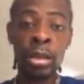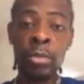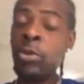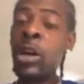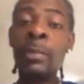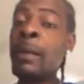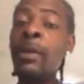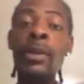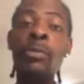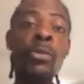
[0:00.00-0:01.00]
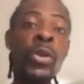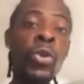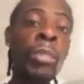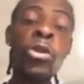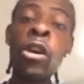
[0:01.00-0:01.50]

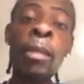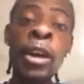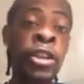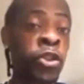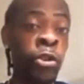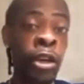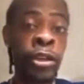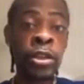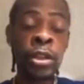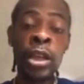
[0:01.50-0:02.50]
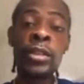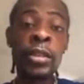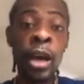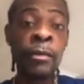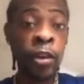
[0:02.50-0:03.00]
The moral of my story is, it's
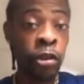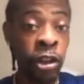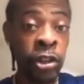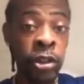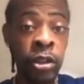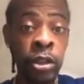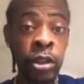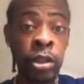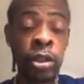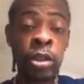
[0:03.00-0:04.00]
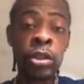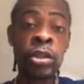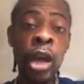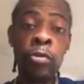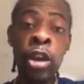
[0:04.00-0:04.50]
time for us to
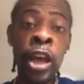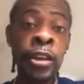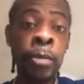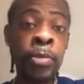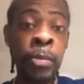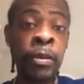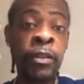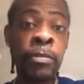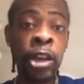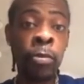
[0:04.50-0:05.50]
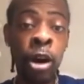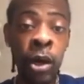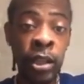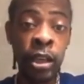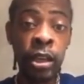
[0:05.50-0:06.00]
stop relying on people for big up
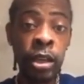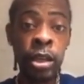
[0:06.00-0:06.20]
our thing,